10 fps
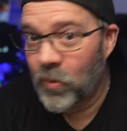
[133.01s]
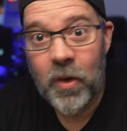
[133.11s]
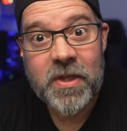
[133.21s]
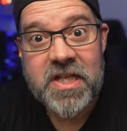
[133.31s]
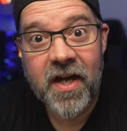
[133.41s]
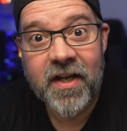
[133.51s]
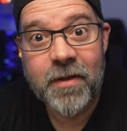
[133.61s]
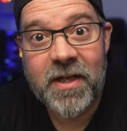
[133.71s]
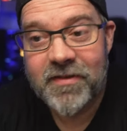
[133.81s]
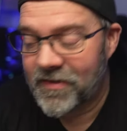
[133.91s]
What are we talking
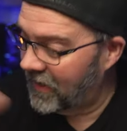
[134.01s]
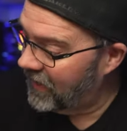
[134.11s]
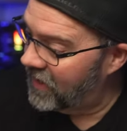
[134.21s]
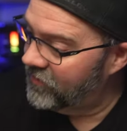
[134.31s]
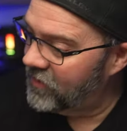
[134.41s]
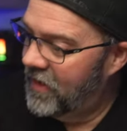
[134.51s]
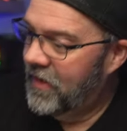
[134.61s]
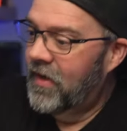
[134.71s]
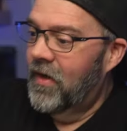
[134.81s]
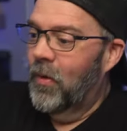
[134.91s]
about today, guys?
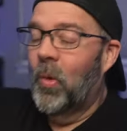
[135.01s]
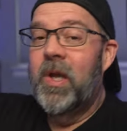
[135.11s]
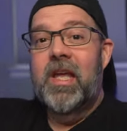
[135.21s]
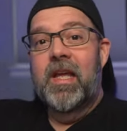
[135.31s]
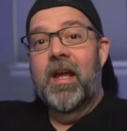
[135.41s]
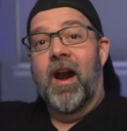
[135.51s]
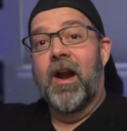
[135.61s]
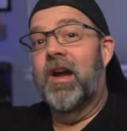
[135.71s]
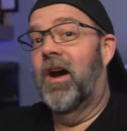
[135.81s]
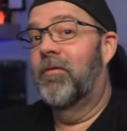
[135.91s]
We
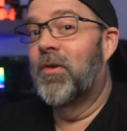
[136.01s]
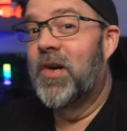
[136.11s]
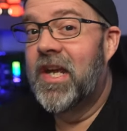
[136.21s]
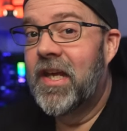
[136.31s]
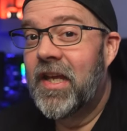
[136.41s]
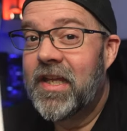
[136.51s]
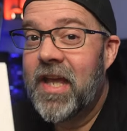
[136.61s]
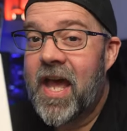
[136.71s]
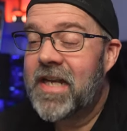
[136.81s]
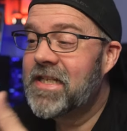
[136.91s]
are covering
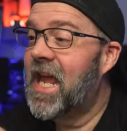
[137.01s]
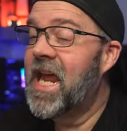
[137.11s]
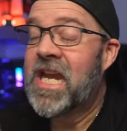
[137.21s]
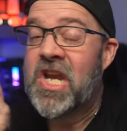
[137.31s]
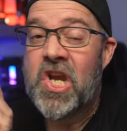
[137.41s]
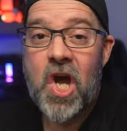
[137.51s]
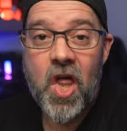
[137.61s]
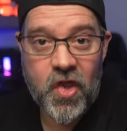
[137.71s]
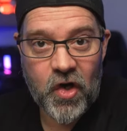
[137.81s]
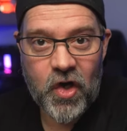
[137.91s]
yet
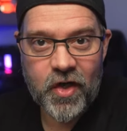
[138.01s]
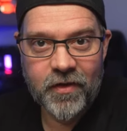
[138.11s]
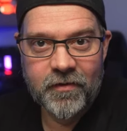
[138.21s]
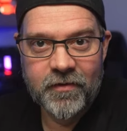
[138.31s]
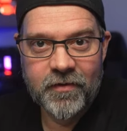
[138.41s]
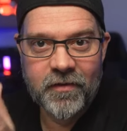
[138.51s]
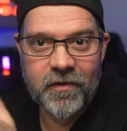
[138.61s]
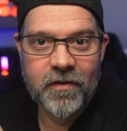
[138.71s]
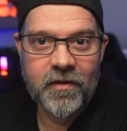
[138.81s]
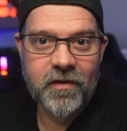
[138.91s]
another
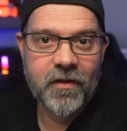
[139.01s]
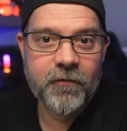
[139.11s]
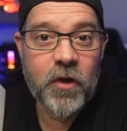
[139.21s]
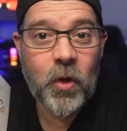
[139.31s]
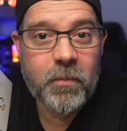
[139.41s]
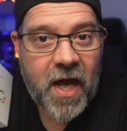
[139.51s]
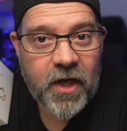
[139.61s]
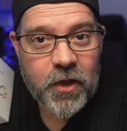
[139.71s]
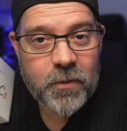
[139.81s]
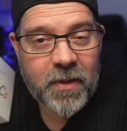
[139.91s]
field
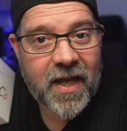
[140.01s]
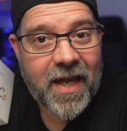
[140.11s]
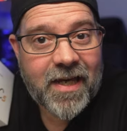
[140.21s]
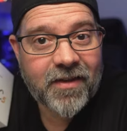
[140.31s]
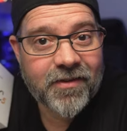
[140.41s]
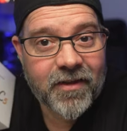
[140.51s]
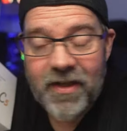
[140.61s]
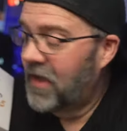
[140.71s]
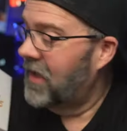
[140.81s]
monitor by Andycine.